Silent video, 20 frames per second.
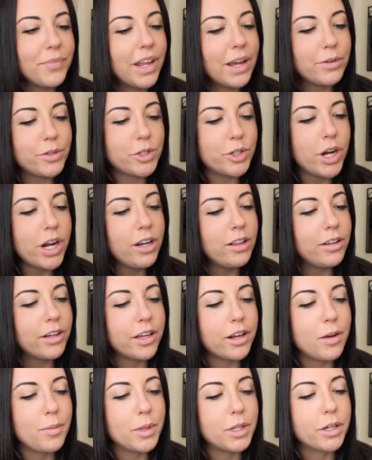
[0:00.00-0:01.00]
I was trying to look
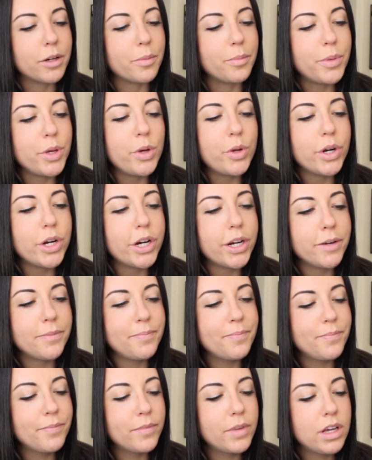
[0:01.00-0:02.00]
it up on the computer.
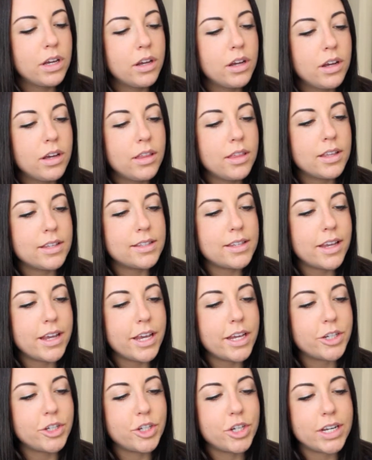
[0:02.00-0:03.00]
This
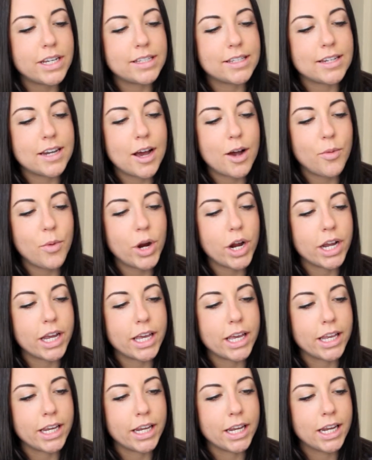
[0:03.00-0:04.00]
ish is not
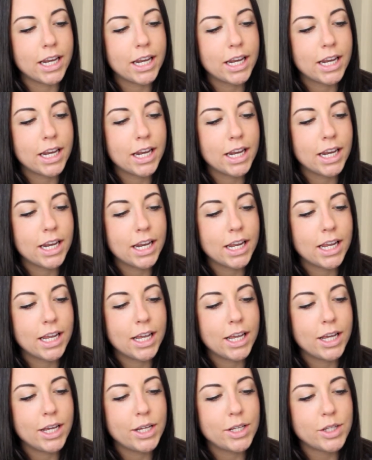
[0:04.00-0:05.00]
working.
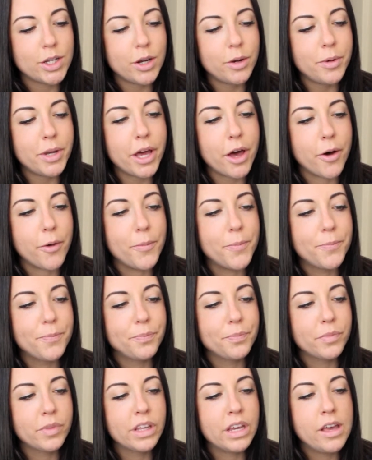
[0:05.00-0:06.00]
So here we go.
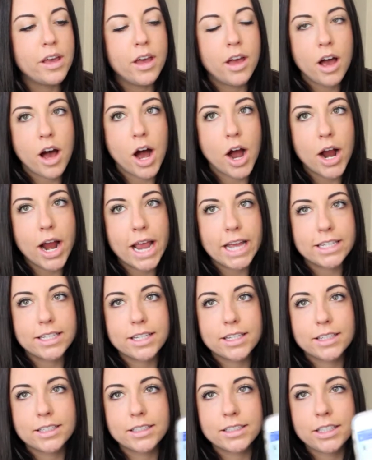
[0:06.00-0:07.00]

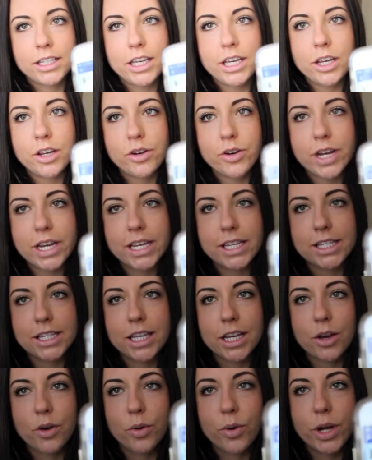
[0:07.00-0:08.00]
Alright. Here is
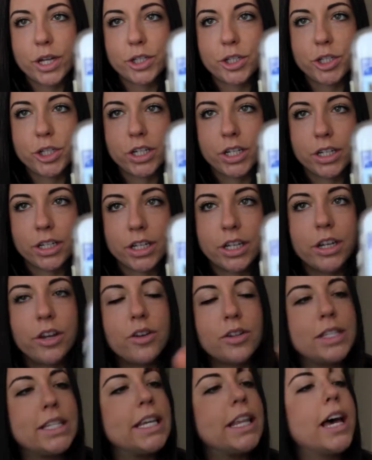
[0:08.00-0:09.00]
the question. Can
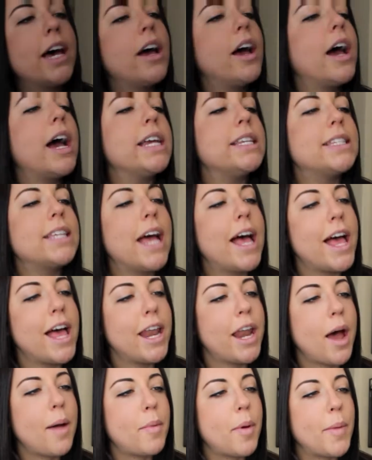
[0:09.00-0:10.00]
y'all see that? I
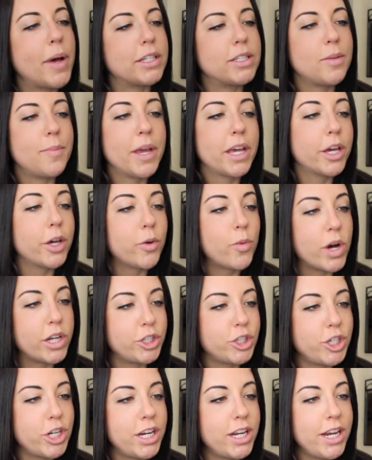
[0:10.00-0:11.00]
said I'm about to make a
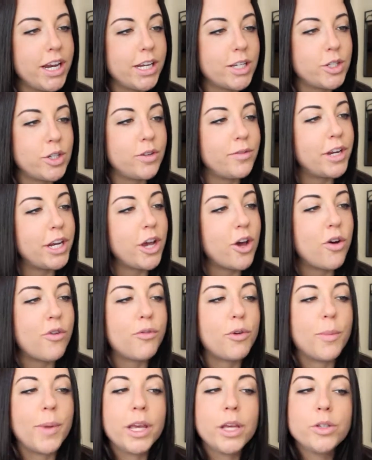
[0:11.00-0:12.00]
question and answer video
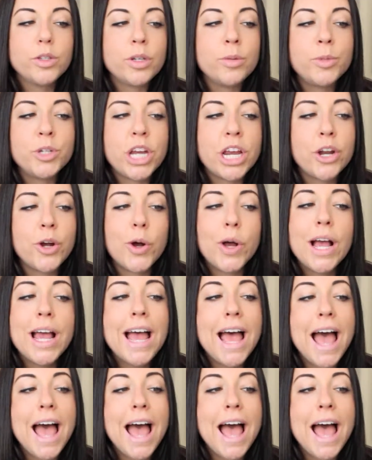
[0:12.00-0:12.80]
for my YouTube channel.